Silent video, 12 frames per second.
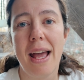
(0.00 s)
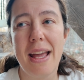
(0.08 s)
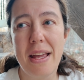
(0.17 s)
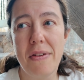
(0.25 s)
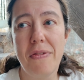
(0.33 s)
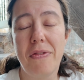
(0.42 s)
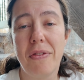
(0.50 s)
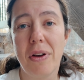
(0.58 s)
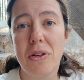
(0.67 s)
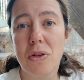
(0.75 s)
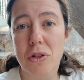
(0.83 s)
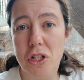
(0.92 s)
if
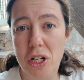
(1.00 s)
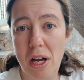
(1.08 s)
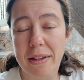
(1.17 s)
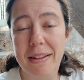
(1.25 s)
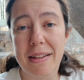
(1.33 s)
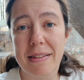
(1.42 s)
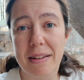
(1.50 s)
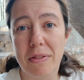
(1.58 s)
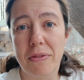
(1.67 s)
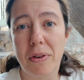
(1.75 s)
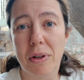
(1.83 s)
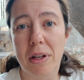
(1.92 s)
your shot is in
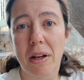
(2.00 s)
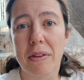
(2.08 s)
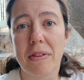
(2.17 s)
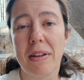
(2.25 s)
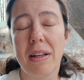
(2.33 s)
focus.